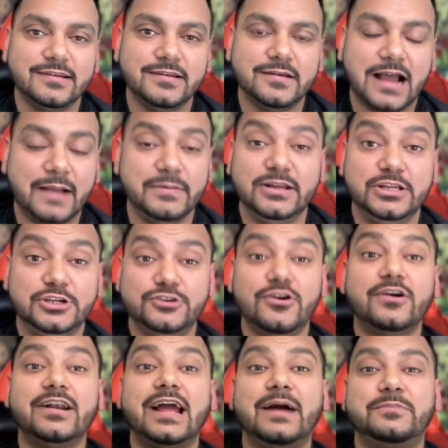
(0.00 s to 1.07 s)
I mean, you
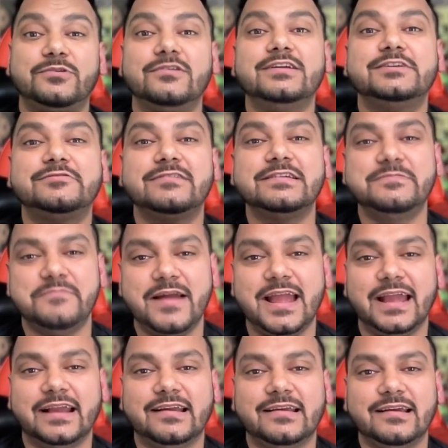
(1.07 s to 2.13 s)
don't have to literally
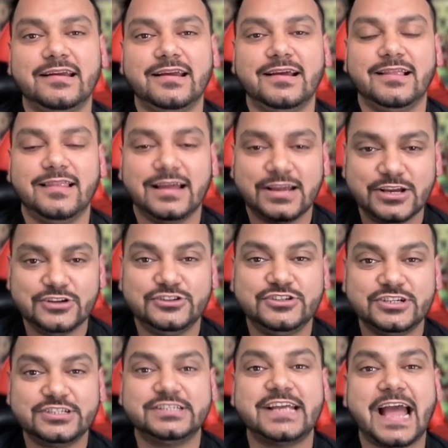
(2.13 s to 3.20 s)
make, like, you
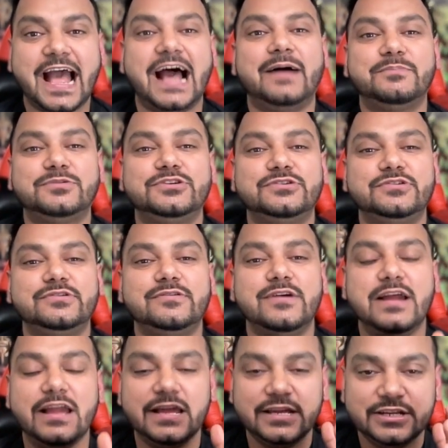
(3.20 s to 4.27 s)
just have to
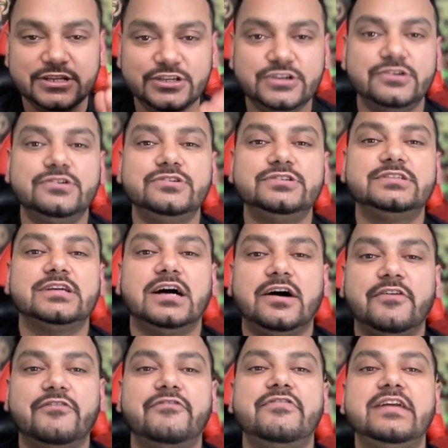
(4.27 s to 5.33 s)
use a
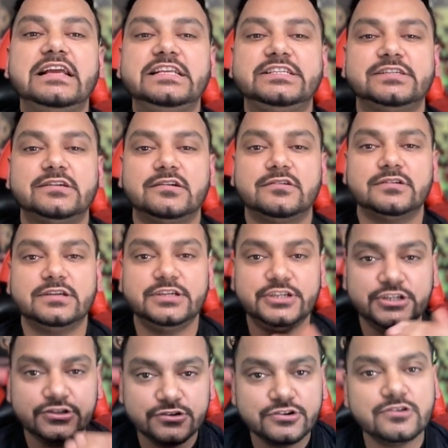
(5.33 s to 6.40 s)
feature
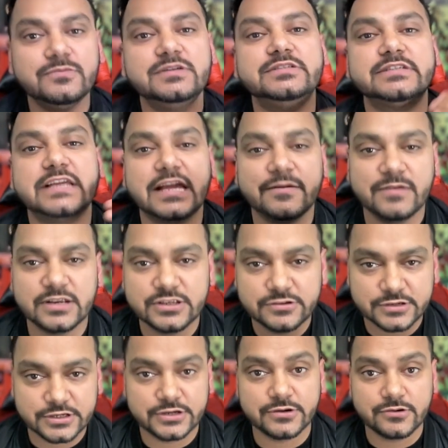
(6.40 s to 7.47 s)
YouTube is giving to
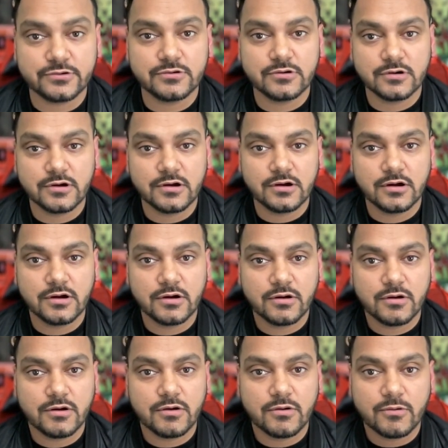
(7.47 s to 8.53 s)
you
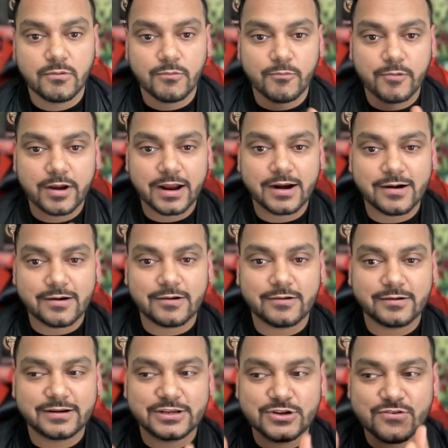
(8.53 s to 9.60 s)
where
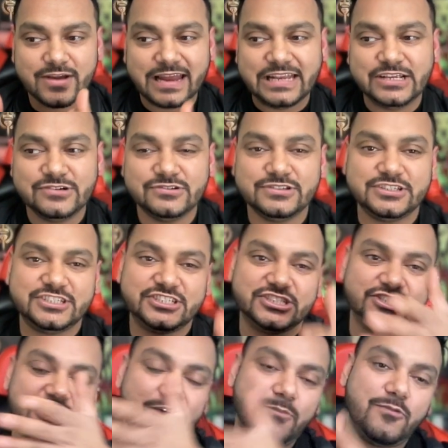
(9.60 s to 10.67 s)
you can use
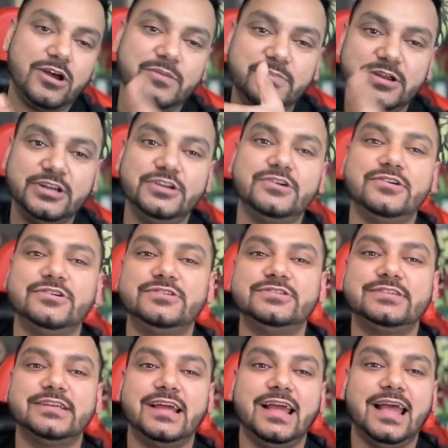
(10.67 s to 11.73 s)
someone
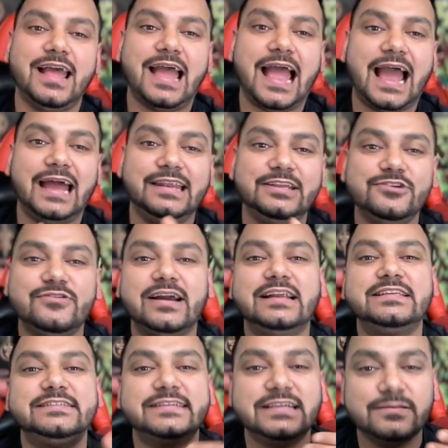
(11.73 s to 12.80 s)
videos and you can
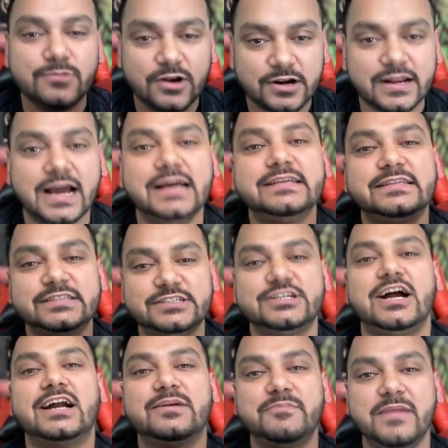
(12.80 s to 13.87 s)
still monetize and
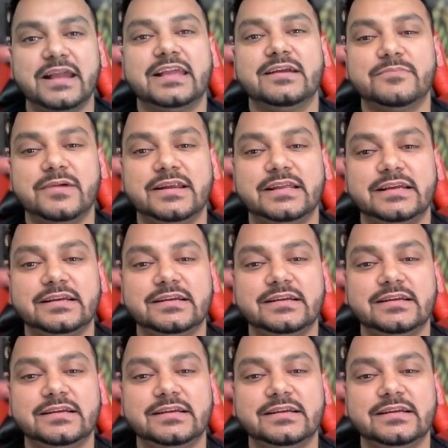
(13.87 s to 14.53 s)
start making money.